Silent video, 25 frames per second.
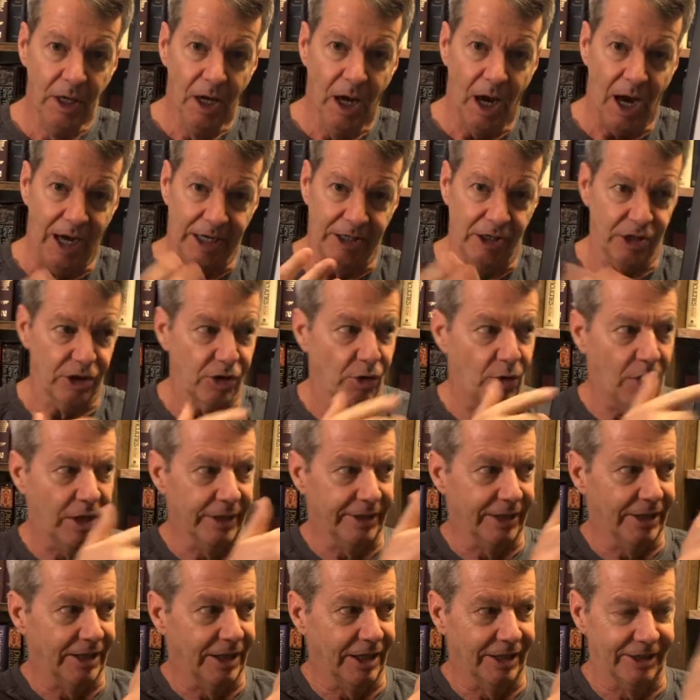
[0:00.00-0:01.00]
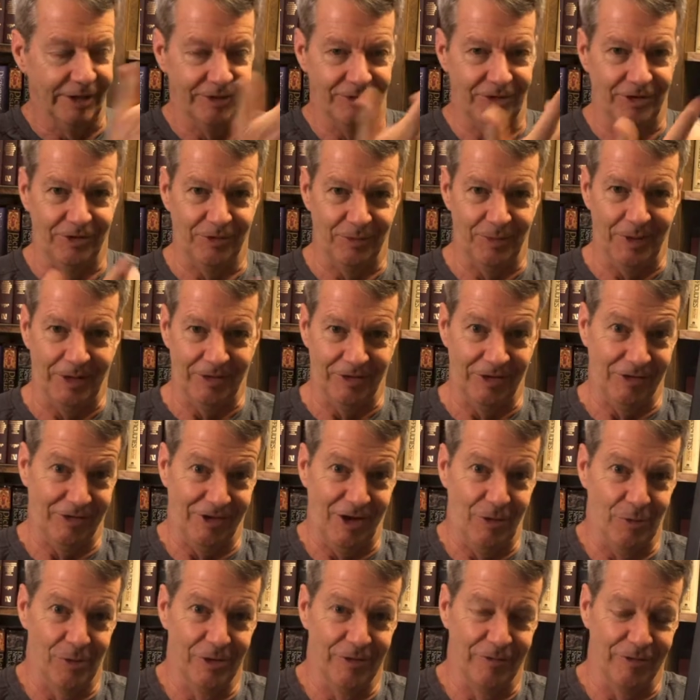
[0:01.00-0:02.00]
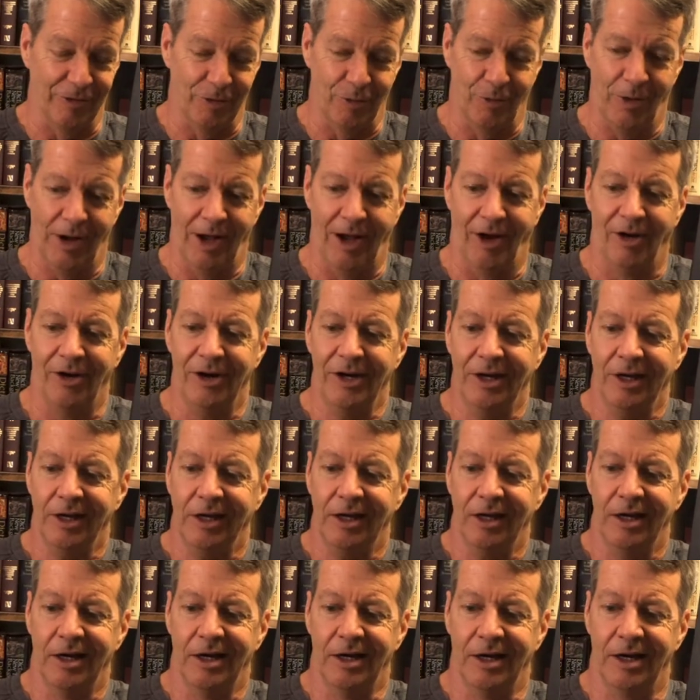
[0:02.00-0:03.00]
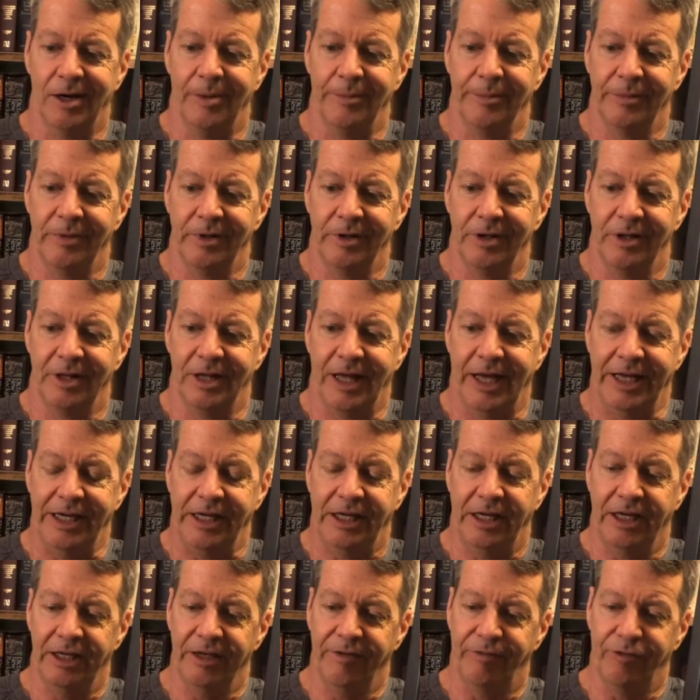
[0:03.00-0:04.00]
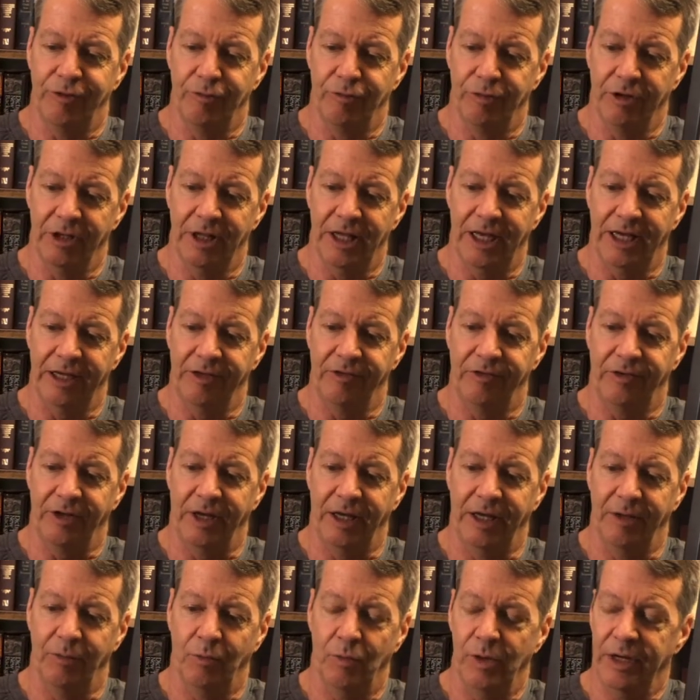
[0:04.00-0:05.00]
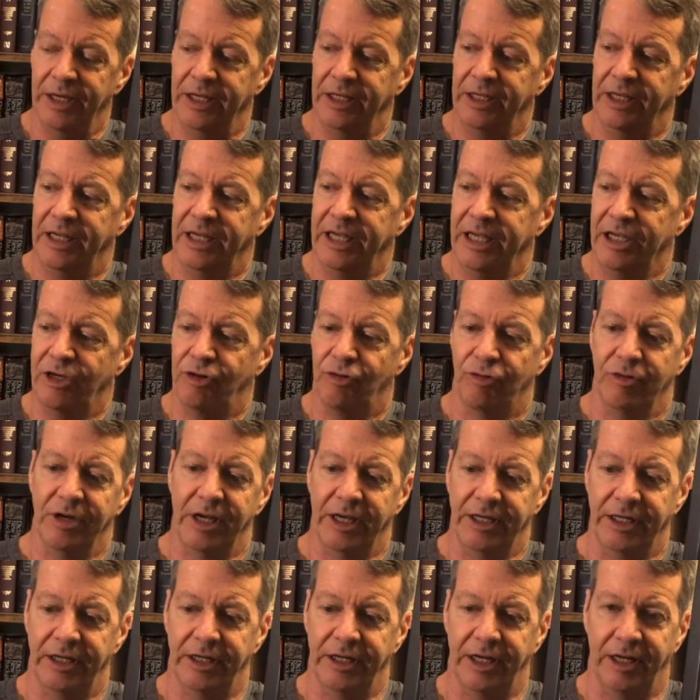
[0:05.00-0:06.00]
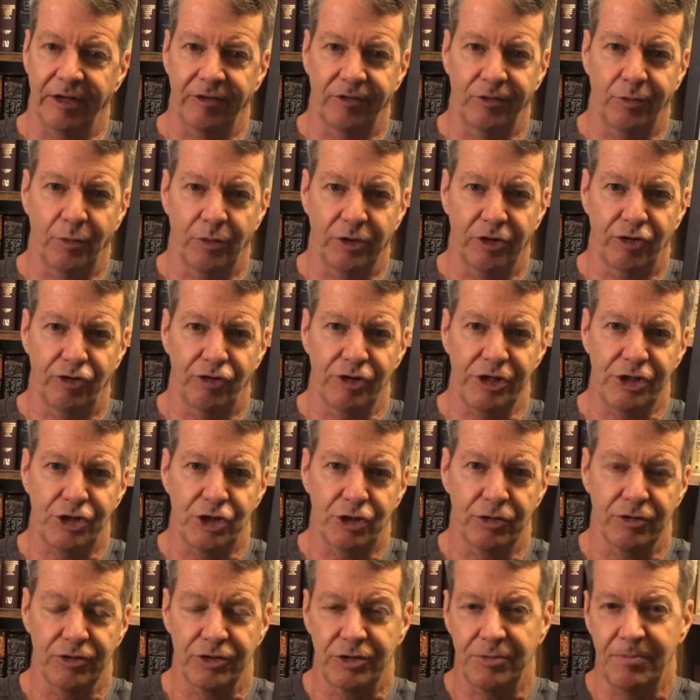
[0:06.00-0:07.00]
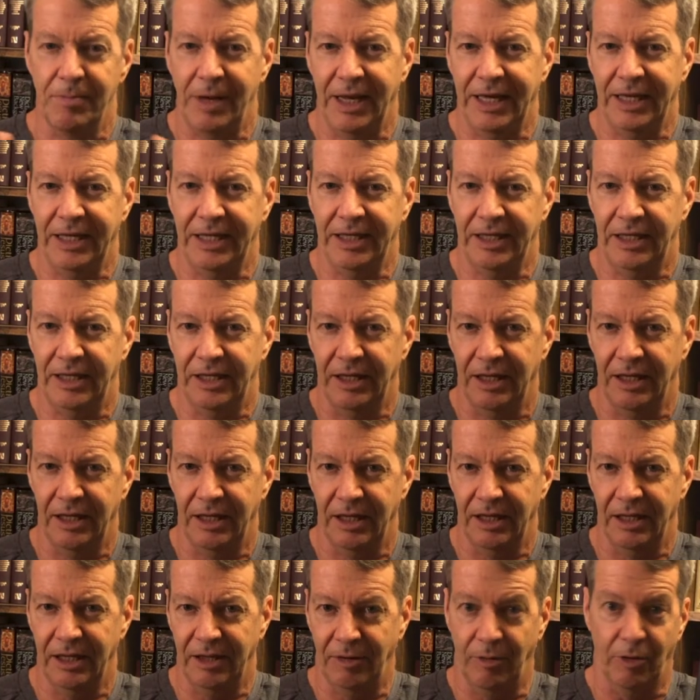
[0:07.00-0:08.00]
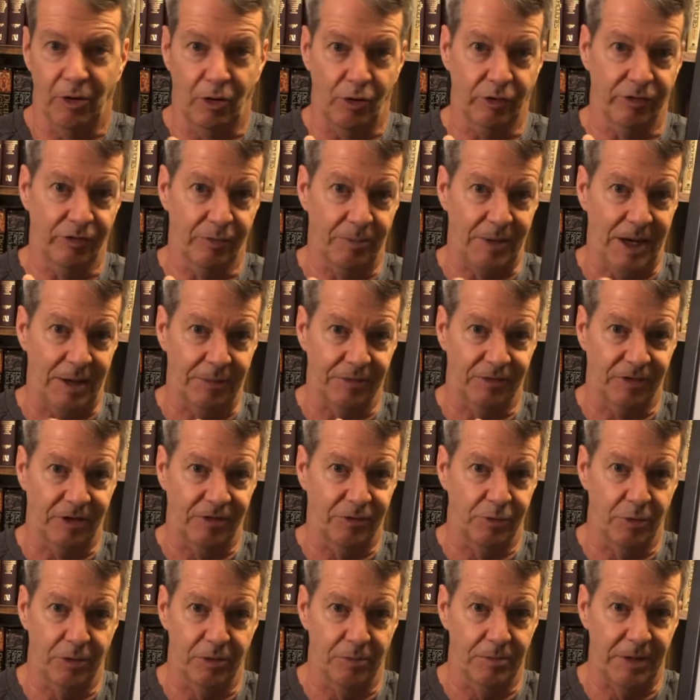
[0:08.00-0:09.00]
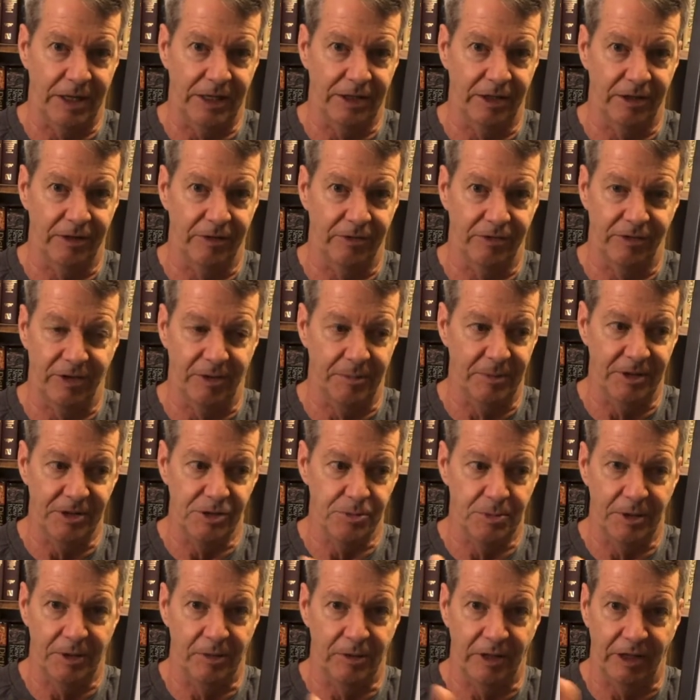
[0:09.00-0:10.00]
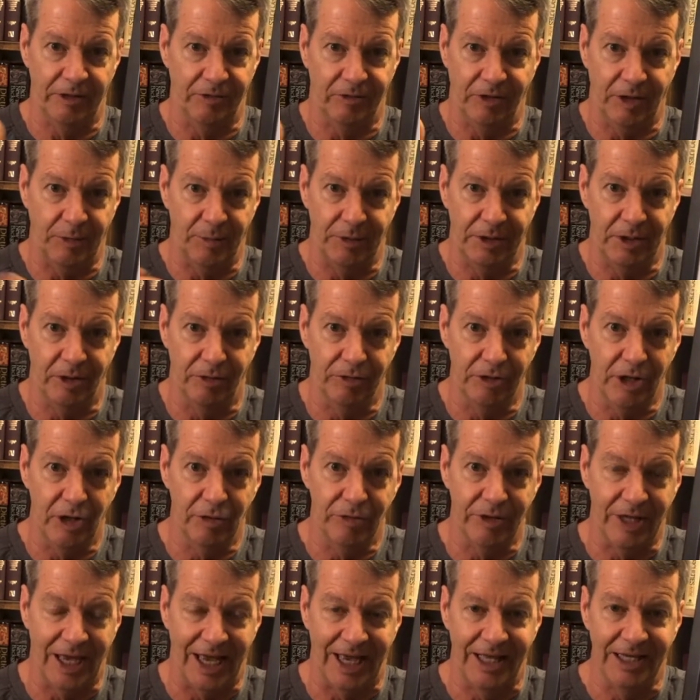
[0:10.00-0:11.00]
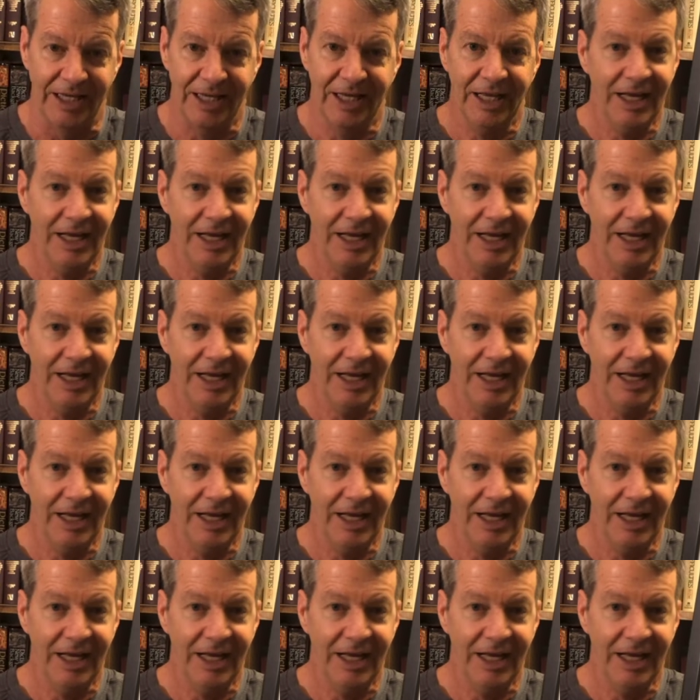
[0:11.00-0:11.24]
I could go on and on just about this. I will for a while. Um, like if you realize that wait, He created us. We're creatures made. You know, of course, the Bible says we're made in His image, but let's say we don't know that.